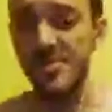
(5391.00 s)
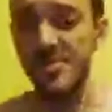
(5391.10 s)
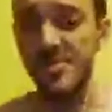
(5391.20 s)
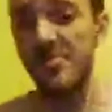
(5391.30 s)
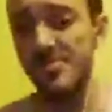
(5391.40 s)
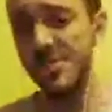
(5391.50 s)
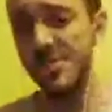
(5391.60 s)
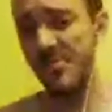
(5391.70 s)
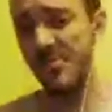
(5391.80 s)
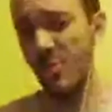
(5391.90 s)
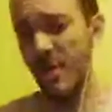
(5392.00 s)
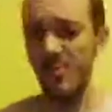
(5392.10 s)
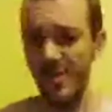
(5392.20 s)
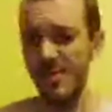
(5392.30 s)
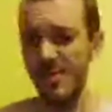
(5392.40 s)
so just
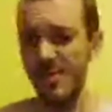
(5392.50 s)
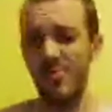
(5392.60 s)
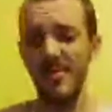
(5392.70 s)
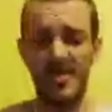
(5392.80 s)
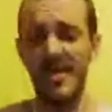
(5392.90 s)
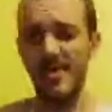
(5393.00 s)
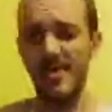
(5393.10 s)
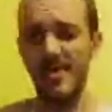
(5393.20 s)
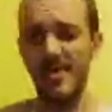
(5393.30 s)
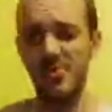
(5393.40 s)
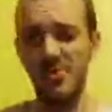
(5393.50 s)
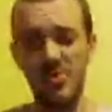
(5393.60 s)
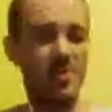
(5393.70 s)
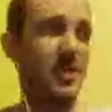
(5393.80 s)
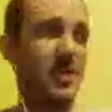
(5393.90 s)
FYI, when you hit the gas,
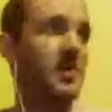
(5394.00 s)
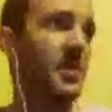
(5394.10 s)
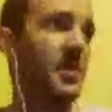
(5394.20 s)
hold on tight.